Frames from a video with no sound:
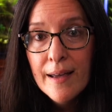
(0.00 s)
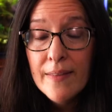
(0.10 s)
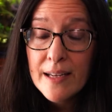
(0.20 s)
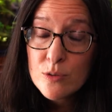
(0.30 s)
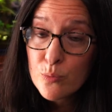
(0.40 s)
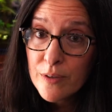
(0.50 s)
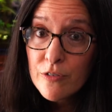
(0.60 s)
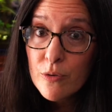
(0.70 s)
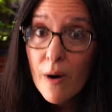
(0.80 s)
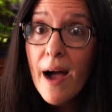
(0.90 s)
and that's
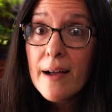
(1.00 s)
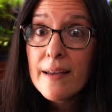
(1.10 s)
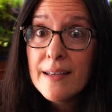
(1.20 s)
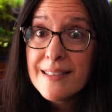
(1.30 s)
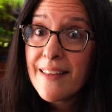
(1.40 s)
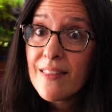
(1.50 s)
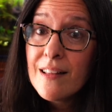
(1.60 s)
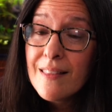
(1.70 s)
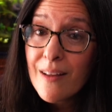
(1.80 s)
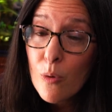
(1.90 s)
river rock, is at the
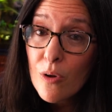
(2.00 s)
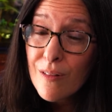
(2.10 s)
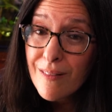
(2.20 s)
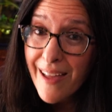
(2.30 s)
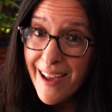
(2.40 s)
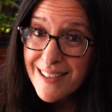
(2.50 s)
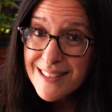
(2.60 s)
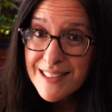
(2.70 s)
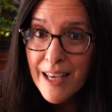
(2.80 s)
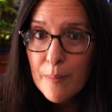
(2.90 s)
local
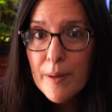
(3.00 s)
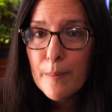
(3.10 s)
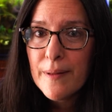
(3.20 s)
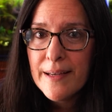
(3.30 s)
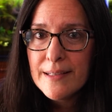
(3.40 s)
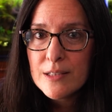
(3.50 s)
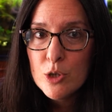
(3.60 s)
landscaping place.